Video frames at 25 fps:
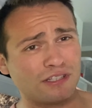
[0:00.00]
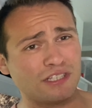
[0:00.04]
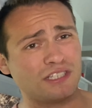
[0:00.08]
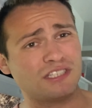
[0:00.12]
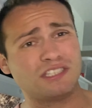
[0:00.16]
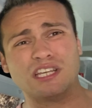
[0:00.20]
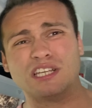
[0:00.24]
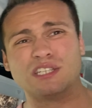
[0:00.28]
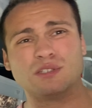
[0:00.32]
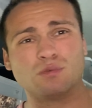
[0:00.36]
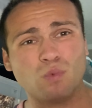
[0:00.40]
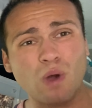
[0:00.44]

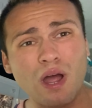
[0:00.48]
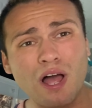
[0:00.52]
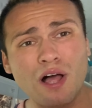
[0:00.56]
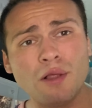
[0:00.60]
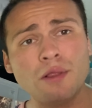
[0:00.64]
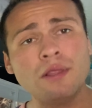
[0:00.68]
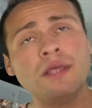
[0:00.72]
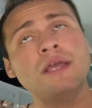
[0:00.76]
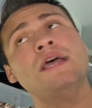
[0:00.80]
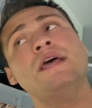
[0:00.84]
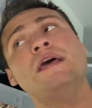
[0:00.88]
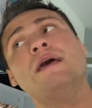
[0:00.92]
this as
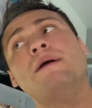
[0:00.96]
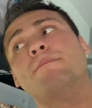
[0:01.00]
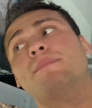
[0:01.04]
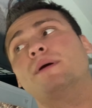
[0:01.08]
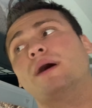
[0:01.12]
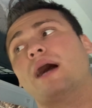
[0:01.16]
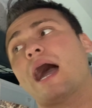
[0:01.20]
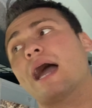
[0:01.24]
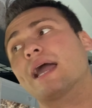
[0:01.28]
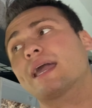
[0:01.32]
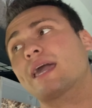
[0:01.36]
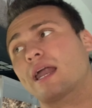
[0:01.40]
well,
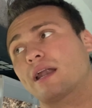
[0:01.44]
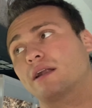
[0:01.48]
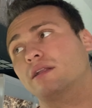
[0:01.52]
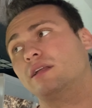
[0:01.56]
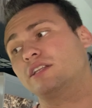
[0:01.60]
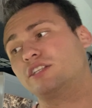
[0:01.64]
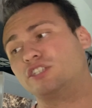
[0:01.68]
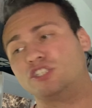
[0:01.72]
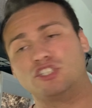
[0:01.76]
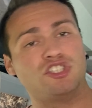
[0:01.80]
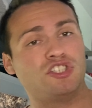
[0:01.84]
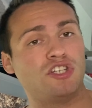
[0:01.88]
but I kind of
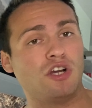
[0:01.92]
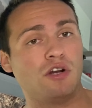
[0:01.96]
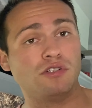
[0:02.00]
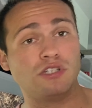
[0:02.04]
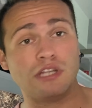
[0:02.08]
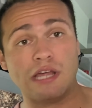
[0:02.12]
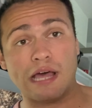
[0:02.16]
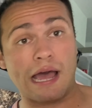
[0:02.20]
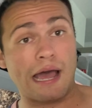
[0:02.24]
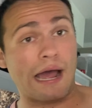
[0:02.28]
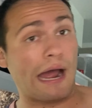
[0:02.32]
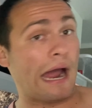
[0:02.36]
like to show
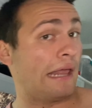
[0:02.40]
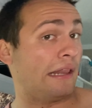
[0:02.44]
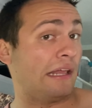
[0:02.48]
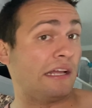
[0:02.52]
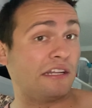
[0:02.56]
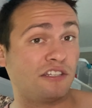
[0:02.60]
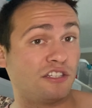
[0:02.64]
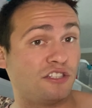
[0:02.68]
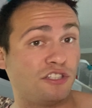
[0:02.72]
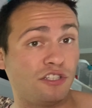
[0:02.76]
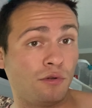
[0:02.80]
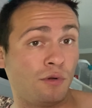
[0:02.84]
that I
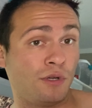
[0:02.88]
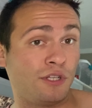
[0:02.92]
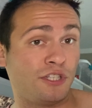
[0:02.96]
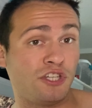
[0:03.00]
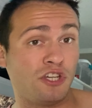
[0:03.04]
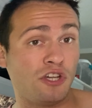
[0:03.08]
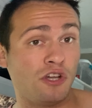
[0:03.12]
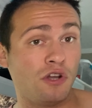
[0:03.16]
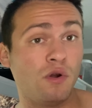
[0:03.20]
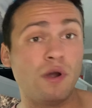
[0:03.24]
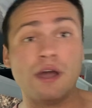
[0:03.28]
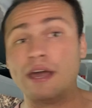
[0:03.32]
like to do it
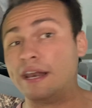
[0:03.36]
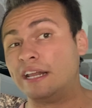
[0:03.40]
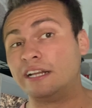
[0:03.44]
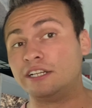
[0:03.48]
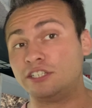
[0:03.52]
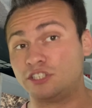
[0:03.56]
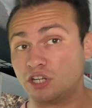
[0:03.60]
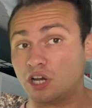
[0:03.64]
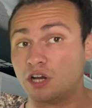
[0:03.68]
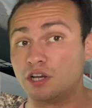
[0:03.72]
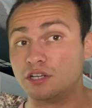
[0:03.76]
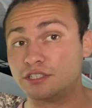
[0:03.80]
too, and it
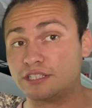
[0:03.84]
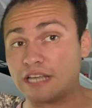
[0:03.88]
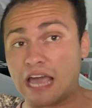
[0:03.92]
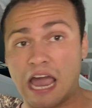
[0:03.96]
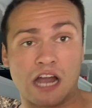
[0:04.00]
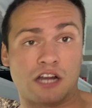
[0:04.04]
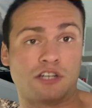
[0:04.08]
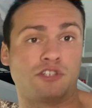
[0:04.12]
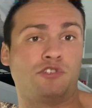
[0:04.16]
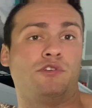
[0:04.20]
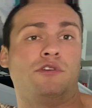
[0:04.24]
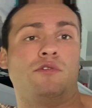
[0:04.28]
does
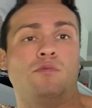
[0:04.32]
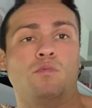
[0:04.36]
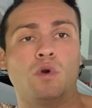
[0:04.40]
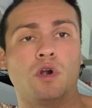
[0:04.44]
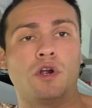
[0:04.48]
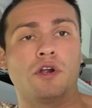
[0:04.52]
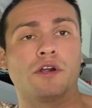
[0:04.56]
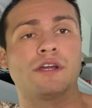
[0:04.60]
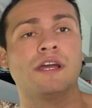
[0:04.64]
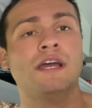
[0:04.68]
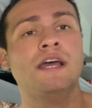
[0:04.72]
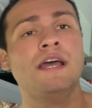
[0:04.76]
actually
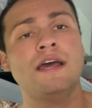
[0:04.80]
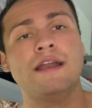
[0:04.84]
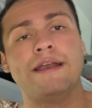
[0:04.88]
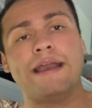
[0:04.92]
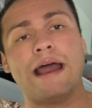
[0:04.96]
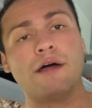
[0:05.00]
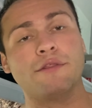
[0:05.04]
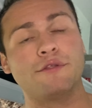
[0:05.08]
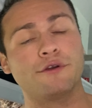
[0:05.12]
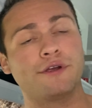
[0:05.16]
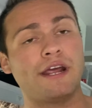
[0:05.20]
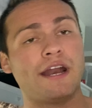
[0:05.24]
work.
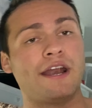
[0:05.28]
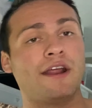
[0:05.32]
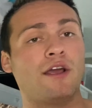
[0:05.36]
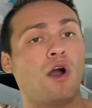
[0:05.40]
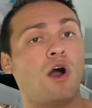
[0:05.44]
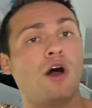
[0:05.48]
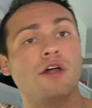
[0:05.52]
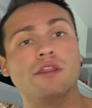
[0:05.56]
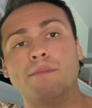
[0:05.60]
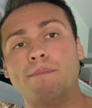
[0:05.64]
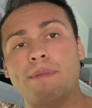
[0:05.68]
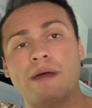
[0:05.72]
Now they're getting
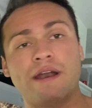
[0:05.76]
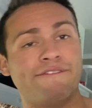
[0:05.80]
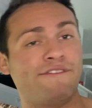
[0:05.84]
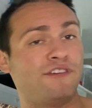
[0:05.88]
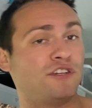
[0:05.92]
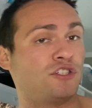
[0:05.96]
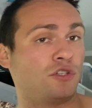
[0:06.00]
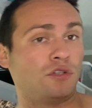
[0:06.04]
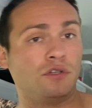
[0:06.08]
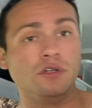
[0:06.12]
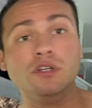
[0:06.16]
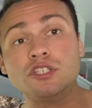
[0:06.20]
all the
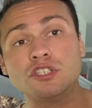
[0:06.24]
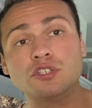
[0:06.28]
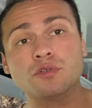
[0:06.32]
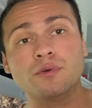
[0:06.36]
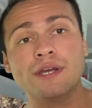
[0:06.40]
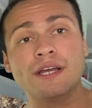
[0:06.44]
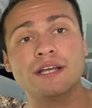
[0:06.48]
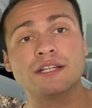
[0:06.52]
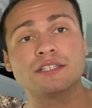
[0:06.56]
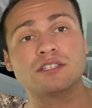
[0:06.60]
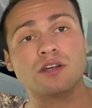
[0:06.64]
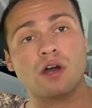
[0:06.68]
beneficial
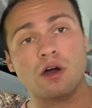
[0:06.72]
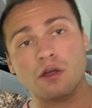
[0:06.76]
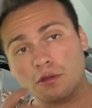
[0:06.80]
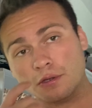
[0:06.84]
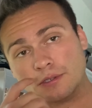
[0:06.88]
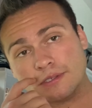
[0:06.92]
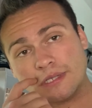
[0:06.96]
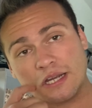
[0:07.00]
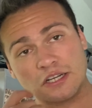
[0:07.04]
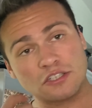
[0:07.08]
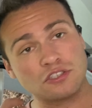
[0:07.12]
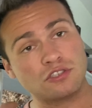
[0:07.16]
nutrients, all
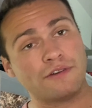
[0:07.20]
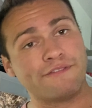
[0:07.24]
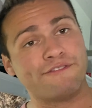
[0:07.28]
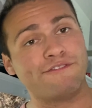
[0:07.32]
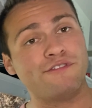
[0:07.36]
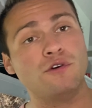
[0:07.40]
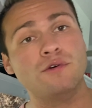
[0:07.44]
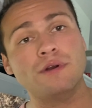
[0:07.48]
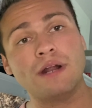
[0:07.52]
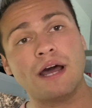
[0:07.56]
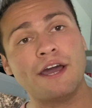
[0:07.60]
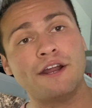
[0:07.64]
those extra
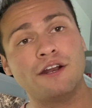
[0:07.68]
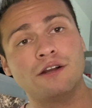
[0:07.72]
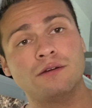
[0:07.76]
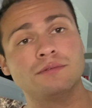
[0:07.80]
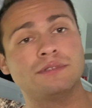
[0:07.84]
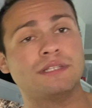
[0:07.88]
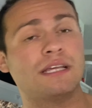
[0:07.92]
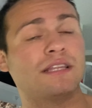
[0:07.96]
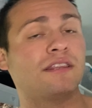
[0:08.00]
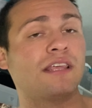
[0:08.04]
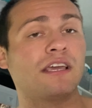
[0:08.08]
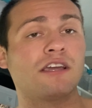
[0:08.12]
food
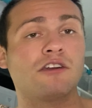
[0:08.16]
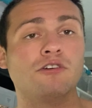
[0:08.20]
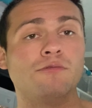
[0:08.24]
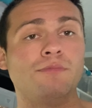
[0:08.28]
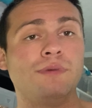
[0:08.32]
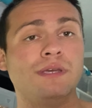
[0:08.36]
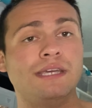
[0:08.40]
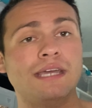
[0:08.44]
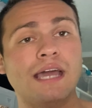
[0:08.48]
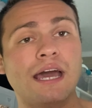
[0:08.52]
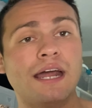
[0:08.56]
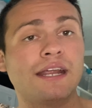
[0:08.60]
items that they could
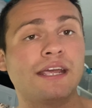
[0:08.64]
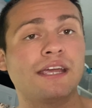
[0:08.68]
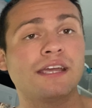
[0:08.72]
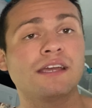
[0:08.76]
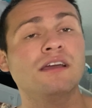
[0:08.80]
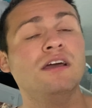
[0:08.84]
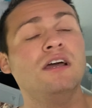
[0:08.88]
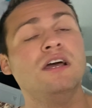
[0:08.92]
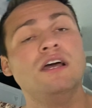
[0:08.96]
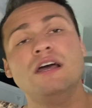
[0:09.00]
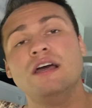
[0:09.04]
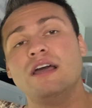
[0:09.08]
be
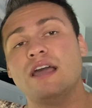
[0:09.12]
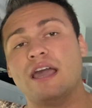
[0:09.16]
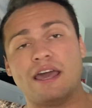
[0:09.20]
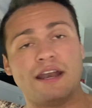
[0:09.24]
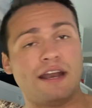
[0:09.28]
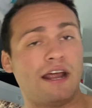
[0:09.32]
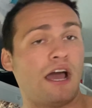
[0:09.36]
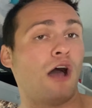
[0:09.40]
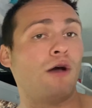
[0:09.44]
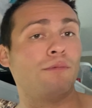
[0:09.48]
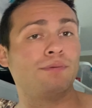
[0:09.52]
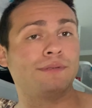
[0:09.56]
getting, and
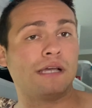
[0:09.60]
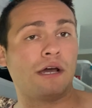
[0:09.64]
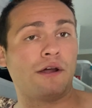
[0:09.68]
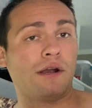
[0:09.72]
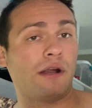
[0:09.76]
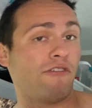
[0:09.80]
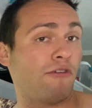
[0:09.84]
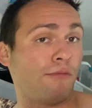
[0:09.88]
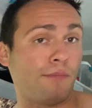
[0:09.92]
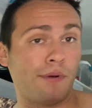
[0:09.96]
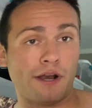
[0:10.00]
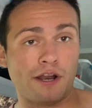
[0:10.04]
it helps out
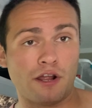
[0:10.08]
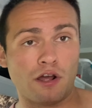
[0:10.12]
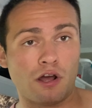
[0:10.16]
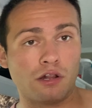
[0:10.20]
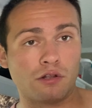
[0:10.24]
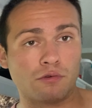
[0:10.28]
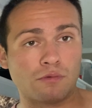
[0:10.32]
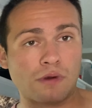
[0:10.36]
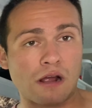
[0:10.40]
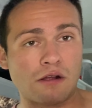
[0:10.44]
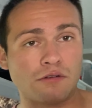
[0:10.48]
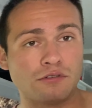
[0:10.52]
everybody
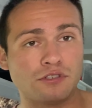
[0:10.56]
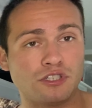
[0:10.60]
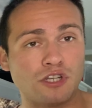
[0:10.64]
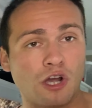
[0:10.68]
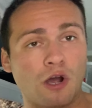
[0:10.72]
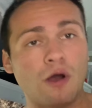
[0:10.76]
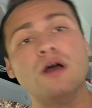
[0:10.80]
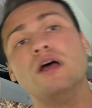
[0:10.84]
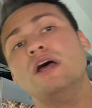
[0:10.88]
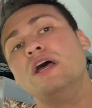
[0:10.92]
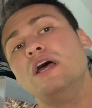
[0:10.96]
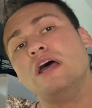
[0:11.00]
all around.
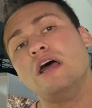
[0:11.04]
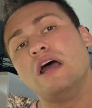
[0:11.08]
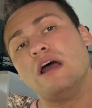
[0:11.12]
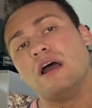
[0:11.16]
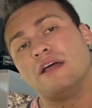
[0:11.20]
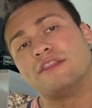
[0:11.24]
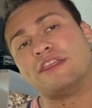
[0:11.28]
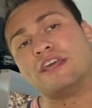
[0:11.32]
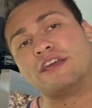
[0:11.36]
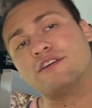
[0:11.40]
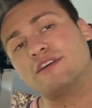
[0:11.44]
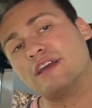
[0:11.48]
So
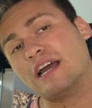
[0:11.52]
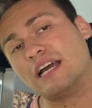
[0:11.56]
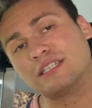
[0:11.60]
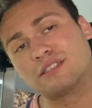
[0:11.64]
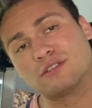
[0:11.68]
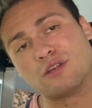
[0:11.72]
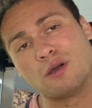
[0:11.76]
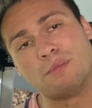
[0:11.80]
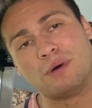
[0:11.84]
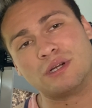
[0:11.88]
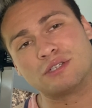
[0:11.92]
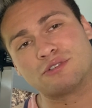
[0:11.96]
thank you guys
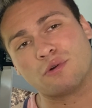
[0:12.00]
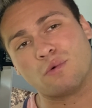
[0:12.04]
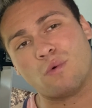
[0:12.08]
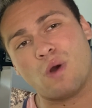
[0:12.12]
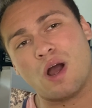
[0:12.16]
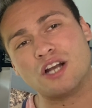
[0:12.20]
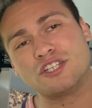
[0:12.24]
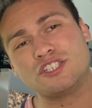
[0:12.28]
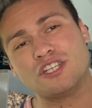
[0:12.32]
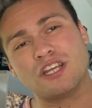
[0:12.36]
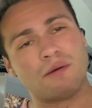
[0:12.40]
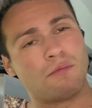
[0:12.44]
so much for
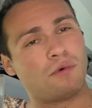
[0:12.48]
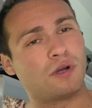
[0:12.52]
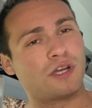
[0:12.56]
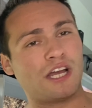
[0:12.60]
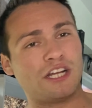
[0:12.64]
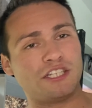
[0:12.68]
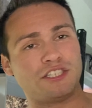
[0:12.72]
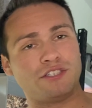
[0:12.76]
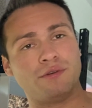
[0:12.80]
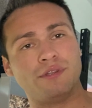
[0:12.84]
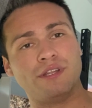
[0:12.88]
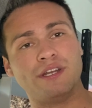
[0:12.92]
watching, and we'll
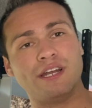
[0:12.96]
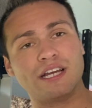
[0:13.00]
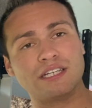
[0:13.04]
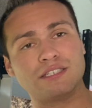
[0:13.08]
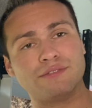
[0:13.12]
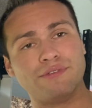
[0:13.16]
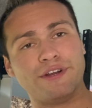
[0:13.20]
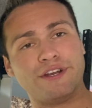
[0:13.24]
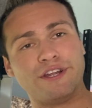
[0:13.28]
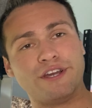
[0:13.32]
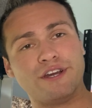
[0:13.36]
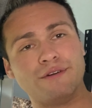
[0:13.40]
catch you in the next
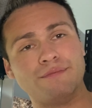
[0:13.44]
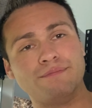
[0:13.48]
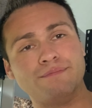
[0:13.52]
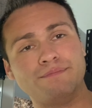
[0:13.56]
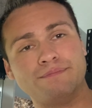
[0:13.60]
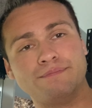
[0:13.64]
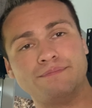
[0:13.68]
video.